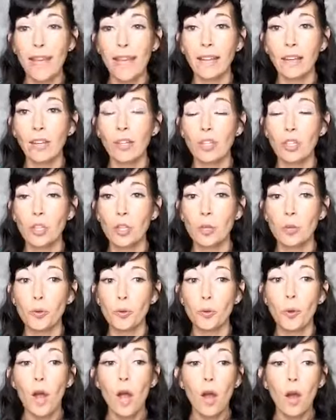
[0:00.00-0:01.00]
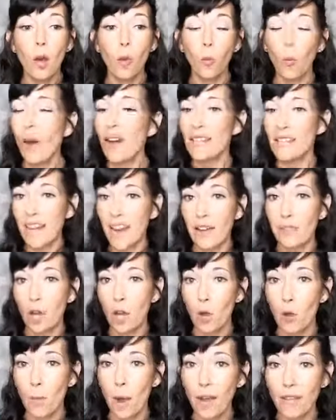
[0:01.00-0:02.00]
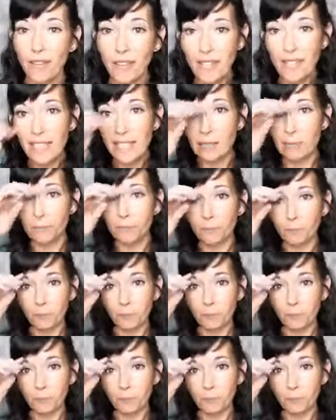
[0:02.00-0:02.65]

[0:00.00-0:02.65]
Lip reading: and you want to have a home office,